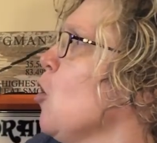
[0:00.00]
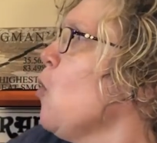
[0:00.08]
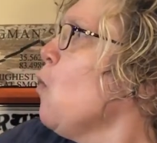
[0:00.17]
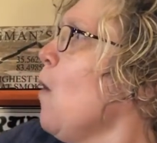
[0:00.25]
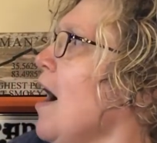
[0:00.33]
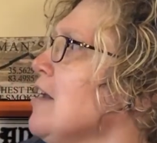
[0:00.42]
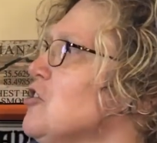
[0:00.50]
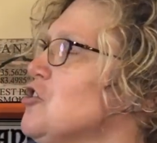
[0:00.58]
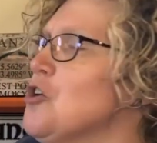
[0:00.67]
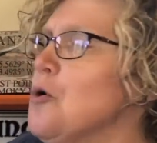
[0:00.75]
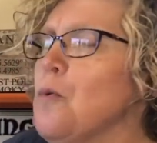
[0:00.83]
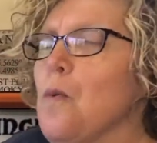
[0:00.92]
Watch
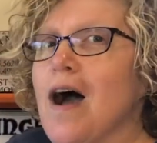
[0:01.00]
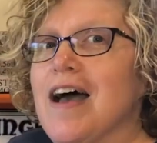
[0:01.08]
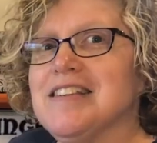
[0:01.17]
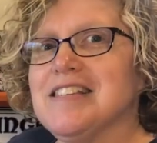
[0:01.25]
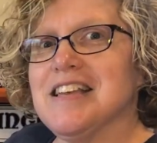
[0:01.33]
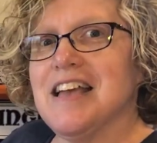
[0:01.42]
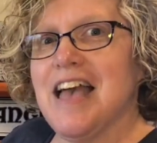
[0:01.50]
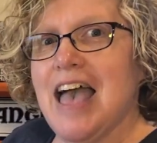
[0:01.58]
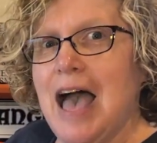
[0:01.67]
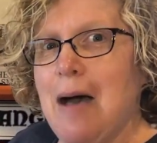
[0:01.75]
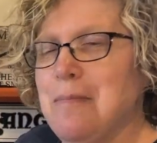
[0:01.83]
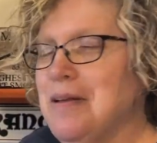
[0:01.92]
what
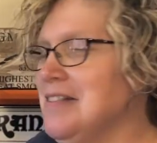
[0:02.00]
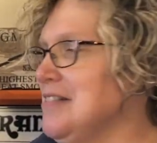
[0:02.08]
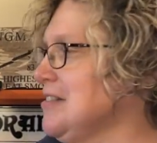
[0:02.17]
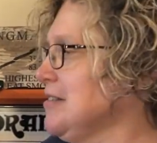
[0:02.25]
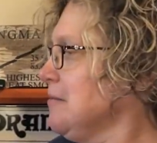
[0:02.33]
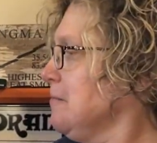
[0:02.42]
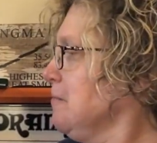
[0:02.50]
happens.